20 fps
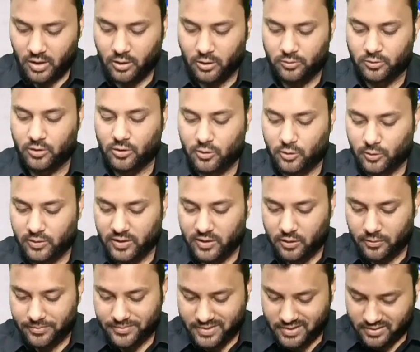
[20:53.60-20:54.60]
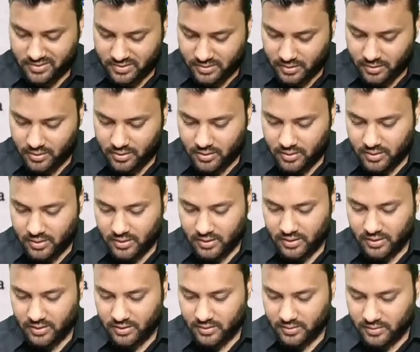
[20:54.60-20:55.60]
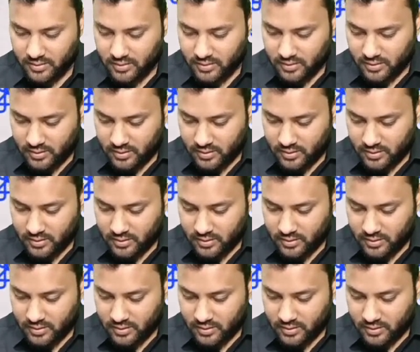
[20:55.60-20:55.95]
on the chronic obstruction, and